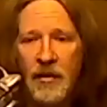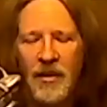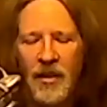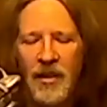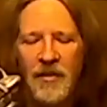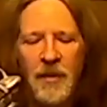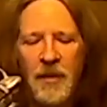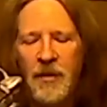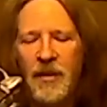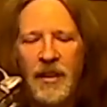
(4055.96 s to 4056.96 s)
been a lot of
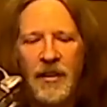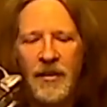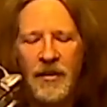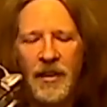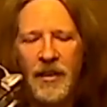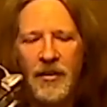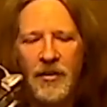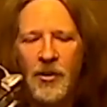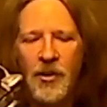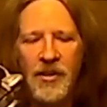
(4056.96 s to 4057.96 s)
people that are
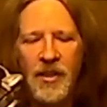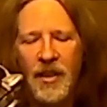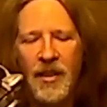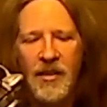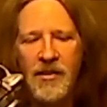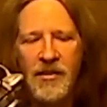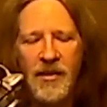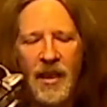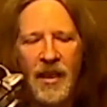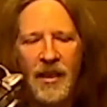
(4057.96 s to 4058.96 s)
noticing this,
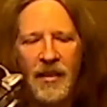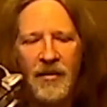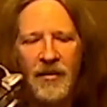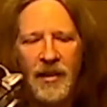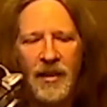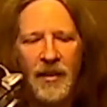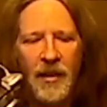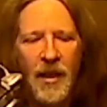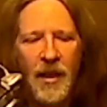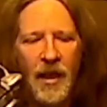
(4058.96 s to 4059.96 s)
and
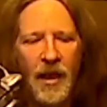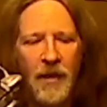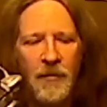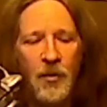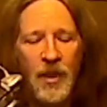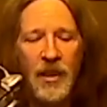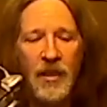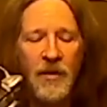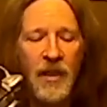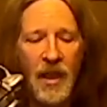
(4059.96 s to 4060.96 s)
we
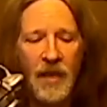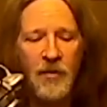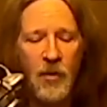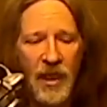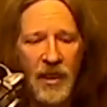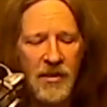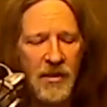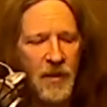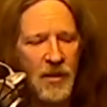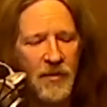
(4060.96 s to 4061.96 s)
even have ways.
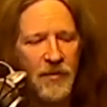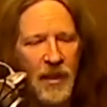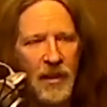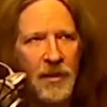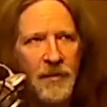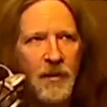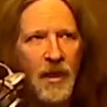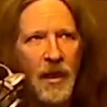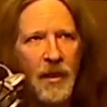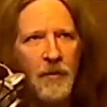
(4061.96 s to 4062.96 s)
There's a fella.
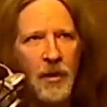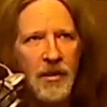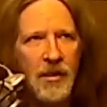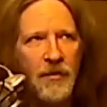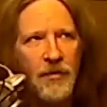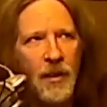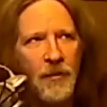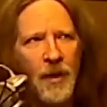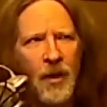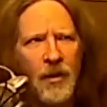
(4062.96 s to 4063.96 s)
Where is he
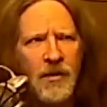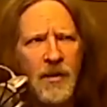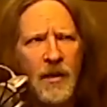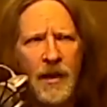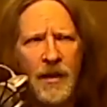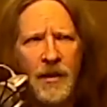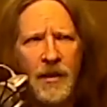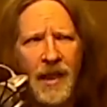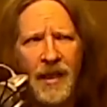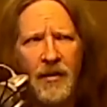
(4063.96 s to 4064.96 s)
from? Arkansas, I
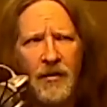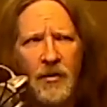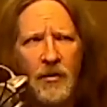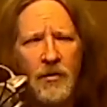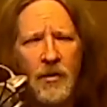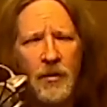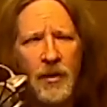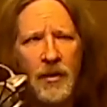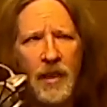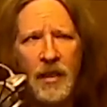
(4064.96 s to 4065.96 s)
think. Don't quote
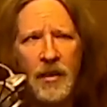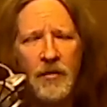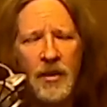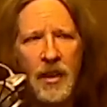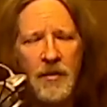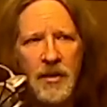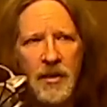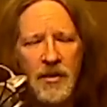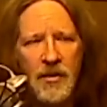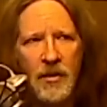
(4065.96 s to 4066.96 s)
me on that. I'm not
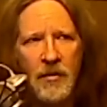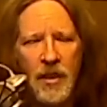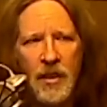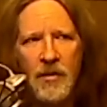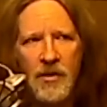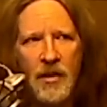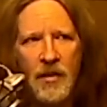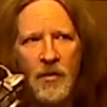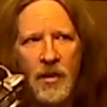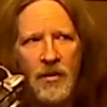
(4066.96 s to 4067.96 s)
absolutely certain, but he was
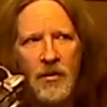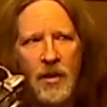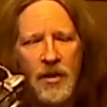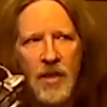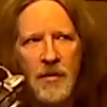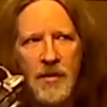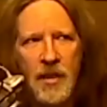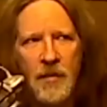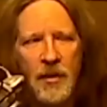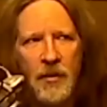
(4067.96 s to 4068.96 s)
on one of the workshops a
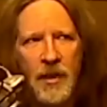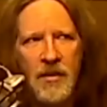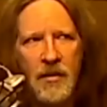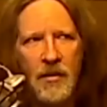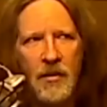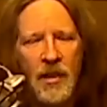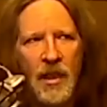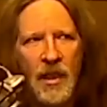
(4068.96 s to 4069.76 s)
couple of weeks ago,